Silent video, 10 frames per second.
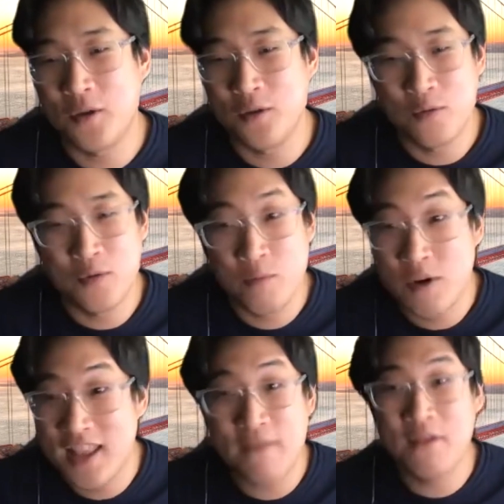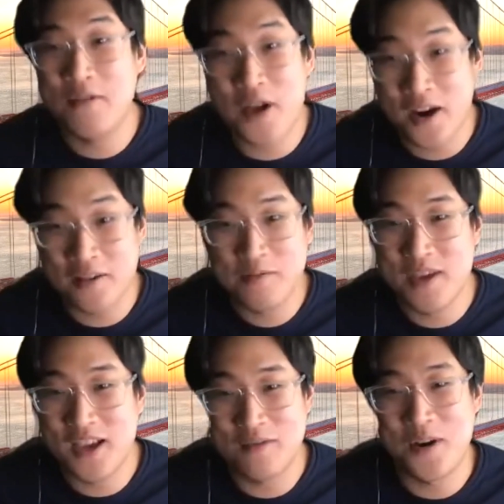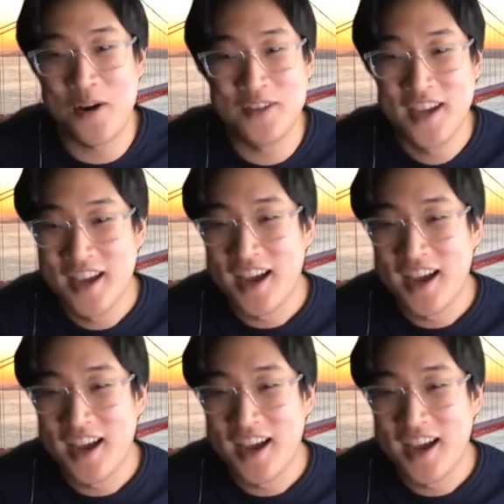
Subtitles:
who we would never have thought of being involved